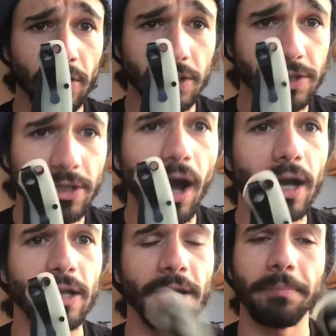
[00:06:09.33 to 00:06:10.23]
the
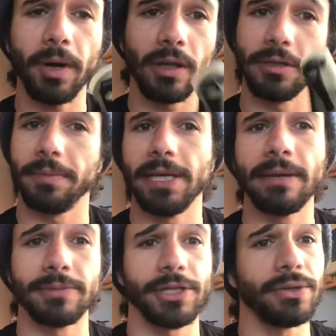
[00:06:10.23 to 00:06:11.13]
stock clip on the
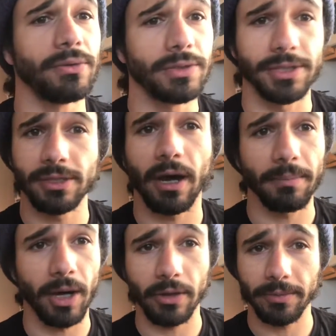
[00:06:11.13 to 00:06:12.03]
pm2 does
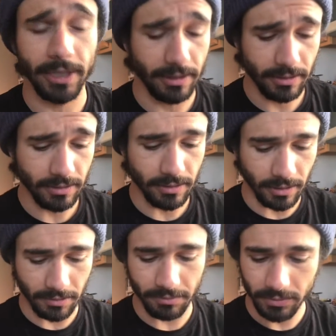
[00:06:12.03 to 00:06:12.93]
not bother me
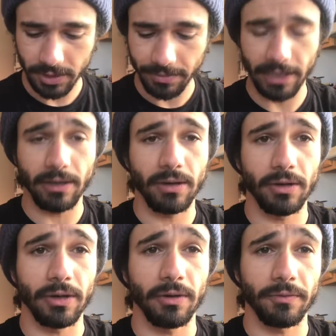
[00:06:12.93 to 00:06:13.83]
um, to be
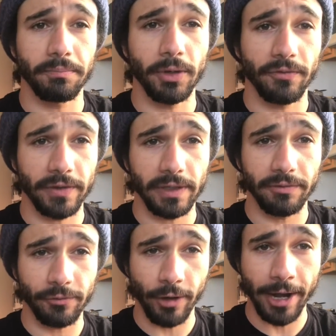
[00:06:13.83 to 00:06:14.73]
uh,
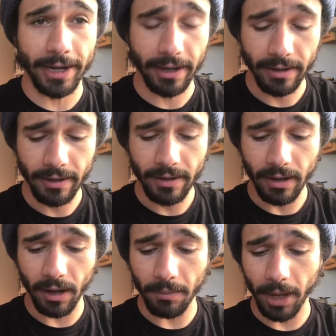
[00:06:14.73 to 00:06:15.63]
perfectly frank.
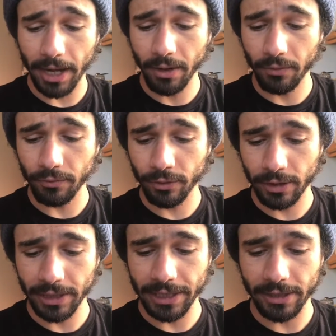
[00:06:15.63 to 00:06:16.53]
Um, I don't
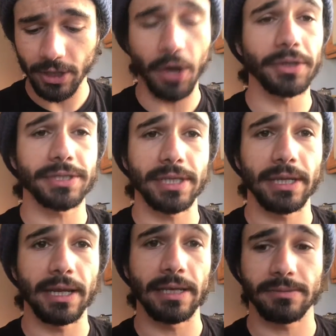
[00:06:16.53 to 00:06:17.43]
really notice
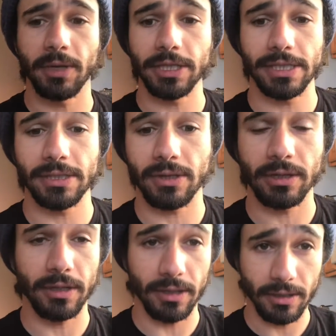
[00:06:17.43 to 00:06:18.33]
it as much as
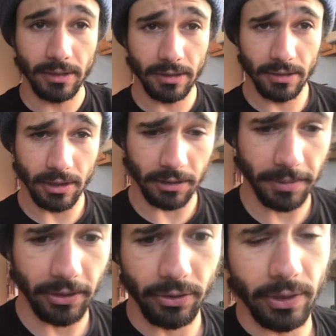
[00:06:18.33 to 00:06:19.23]
on the on the
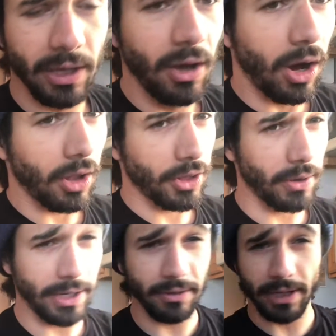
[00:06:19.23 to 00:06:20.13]
para 3.
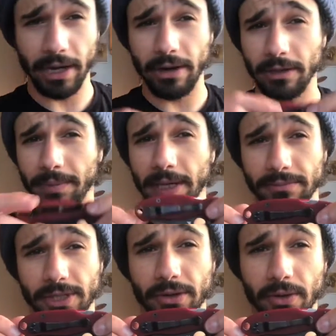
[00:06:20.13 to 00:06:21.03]
Although I don't carry the
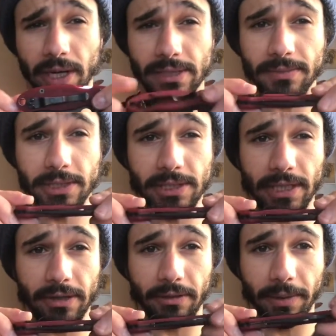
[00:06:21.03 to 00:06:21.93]
PM2 quite as much as
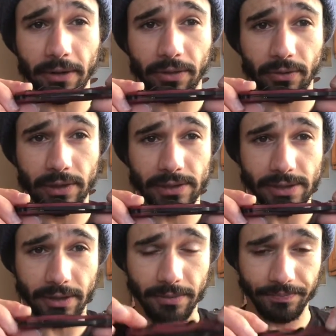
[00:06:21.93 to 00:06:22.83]
I do the para 3,
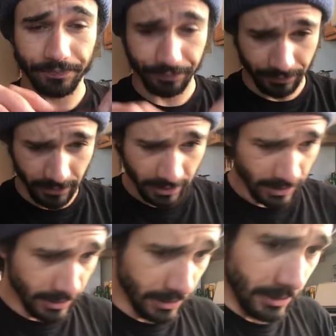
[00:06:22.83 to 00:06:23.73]
so
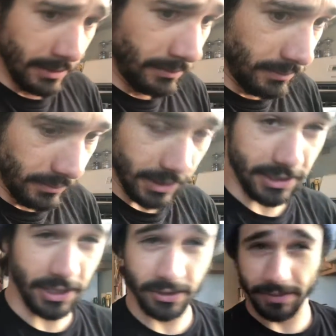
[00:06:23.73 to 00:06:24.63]

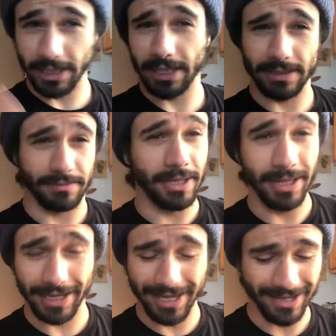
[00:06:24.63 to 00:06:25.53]
excuse me guys, I'm
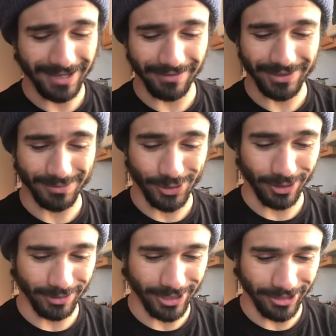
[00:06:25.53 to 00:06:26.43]
like having some
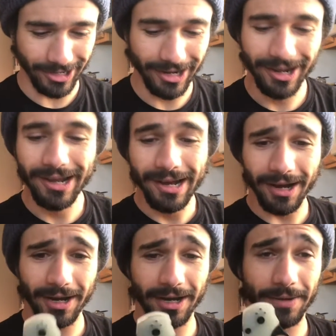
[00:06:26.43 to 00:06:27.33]
trouble here.
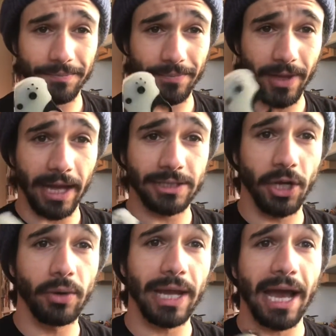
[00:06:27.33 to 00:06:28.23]
Uh, I
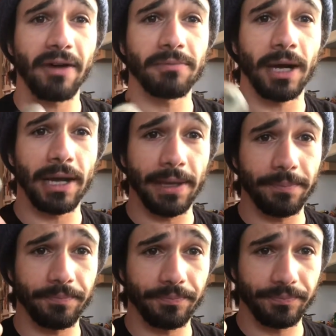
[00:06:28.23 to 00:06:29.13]
don't have
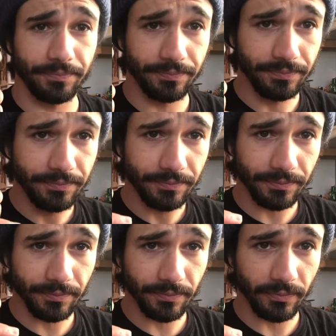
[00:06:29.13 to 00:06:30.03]
my
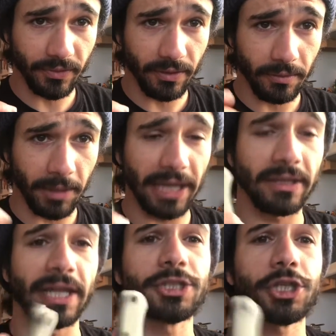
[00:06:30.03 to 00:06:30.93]
my
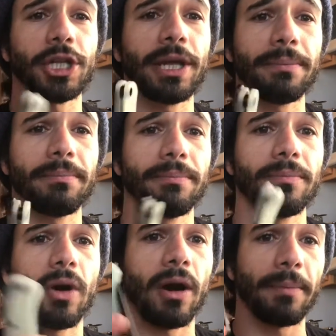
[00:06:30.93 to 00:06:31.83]
Lynch clip
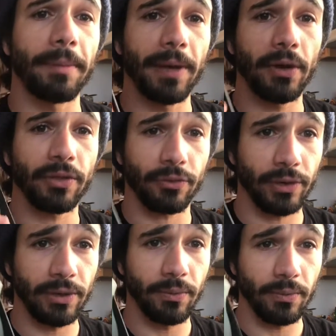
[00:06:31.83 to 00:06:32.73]
on my para
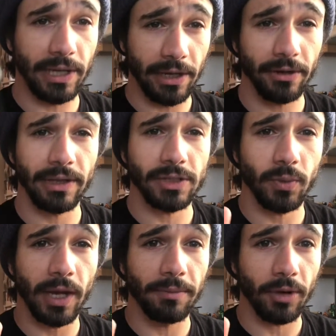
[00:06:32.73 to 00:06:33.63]
3 here. That's
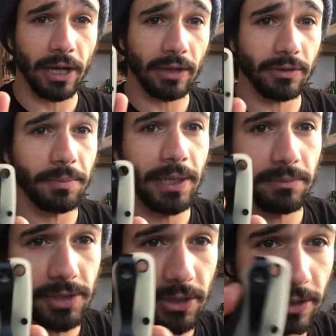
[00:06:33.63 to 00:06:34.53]
why I brought out the
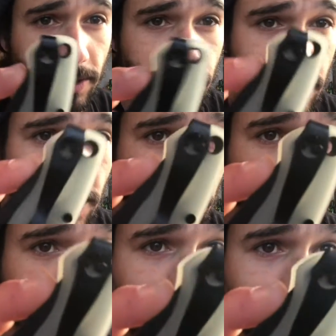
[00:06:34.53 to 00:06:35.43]
PM2 because this is a
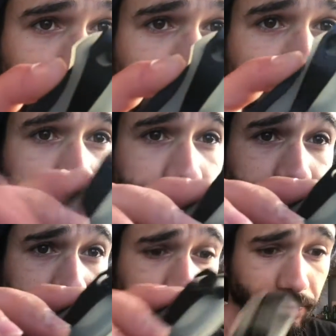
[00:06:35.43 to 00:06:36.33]
Lynch clip.
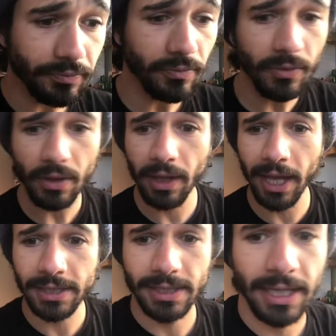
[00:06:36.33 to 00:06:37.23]

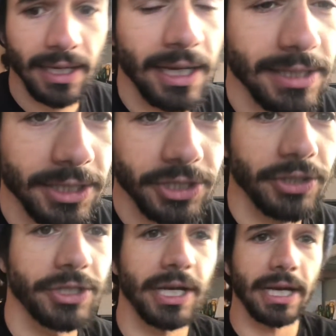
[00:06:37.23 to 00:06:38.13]
As I as I
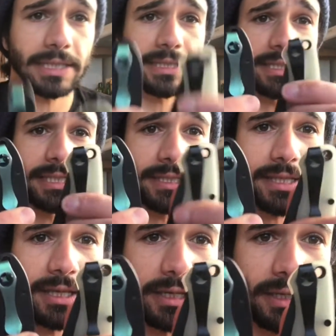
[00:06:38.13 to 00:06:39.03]
showed you guys, this is
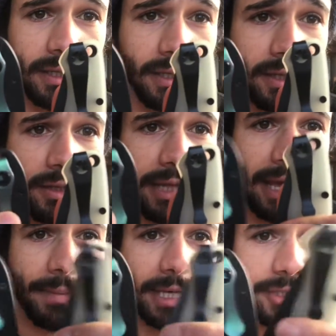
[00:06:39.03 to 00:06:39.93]
the the
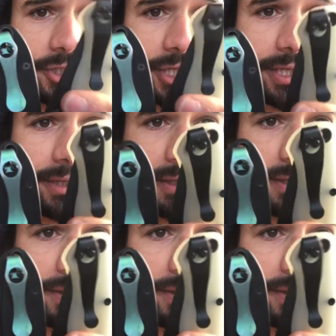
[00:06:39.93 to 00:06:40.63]
MXG